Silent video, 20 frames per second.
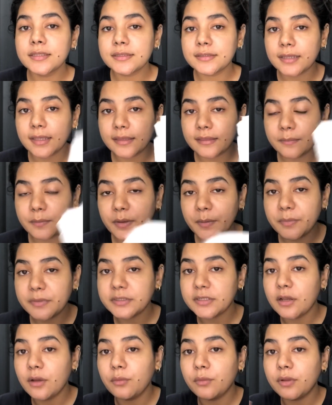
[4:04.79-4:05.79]
Take the paper
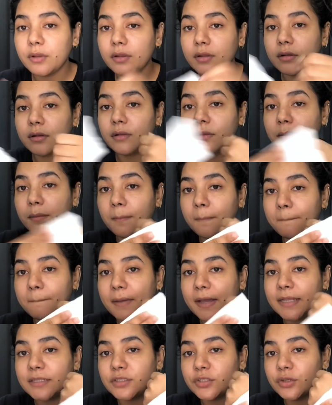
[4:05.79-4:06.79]
towel,
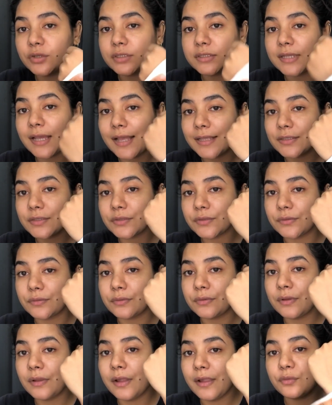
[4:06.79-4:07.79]
pat your
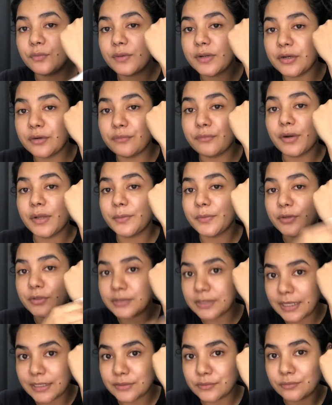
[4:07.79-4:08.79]
tattoo. You wanna rub your
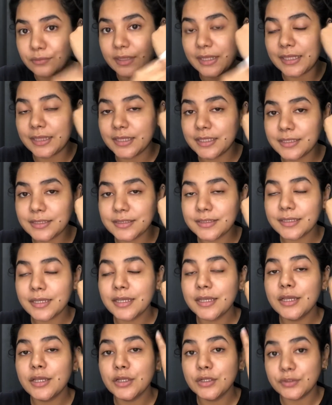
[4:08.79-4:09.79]
tattoo like this.
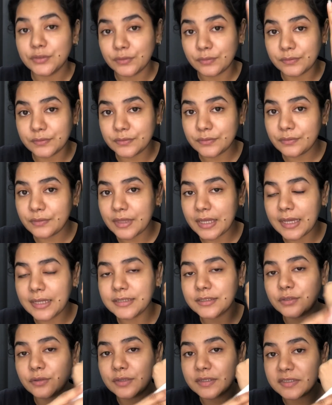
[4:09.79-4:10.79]
Don't do
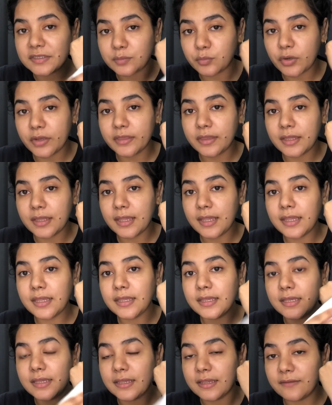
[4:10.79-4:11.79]
that. You can spread the
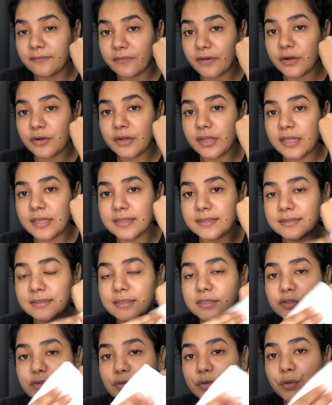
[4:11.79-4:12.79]
ink very
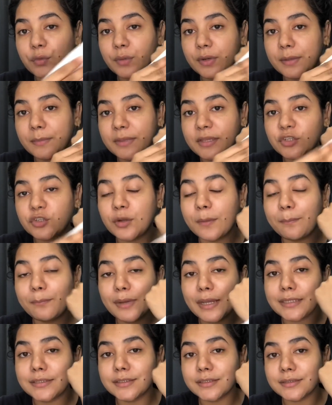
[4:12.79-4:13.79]
easily, so you want to make sure and
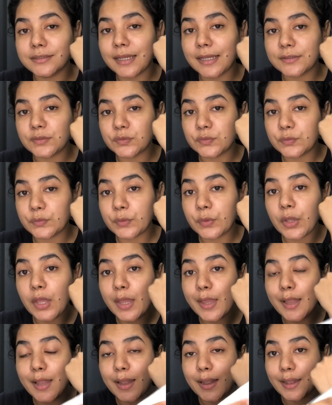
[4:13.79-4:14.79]
pat the tattoo
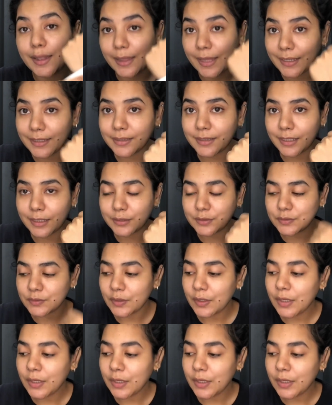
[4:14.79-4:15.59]
like that.